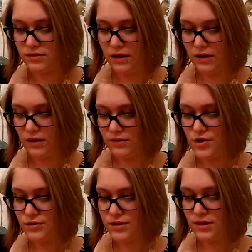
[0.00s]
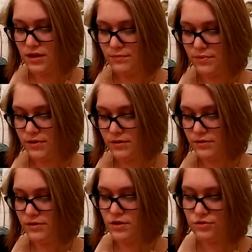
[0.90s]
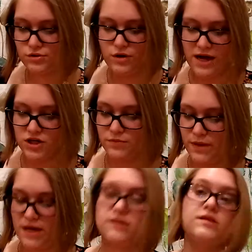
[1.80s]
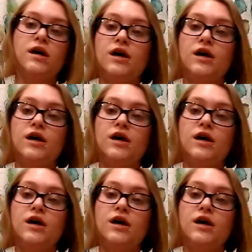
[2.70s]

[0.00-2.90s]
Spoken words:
No slip, no scratch base.